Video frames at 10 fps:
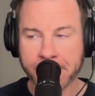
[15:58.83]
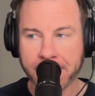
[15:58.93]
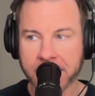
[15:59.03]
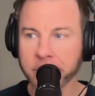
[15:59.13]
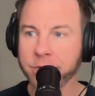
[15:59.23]

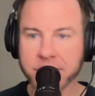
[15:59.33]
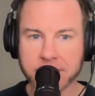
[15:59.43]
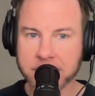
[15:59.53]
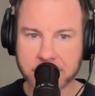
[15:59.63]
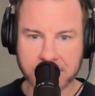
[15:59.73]
It
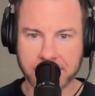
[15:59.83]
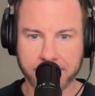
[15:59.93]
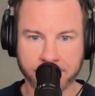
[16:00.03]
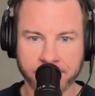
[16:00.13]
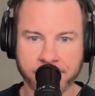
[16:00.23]
loses steam.
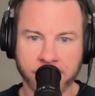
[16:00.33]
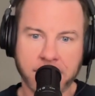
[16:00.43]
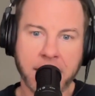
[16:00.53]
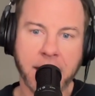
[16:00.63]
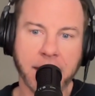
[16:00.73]

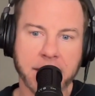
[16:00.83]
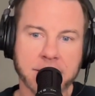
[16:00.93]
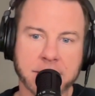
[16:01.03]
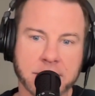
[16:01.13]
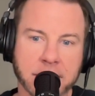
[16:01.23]

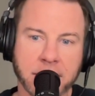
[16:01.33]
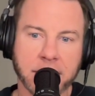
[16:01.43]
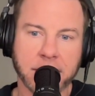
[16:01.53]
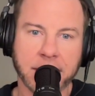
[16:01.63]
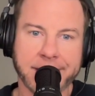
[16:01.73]
And
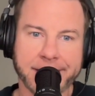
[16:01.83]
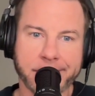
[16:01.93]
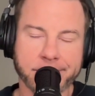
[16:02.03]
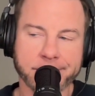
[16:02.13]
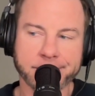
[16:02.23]

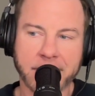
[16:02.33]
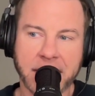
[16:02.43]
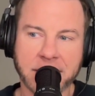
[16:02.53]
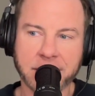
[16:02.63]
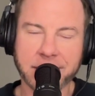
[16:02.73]

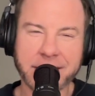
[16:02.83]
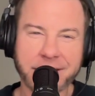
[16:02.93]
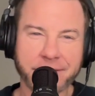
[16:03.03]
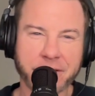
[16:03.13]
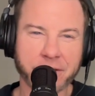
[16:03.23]

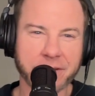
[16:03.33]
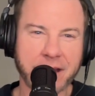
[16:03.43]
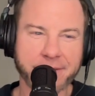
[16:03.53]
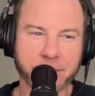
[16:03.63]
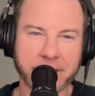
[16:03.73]
you're
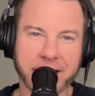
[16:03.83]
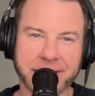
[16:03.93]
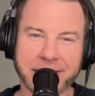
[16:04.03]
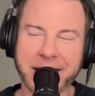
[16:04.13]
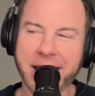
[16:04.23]
left with like a
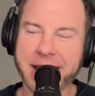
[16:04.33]
lot of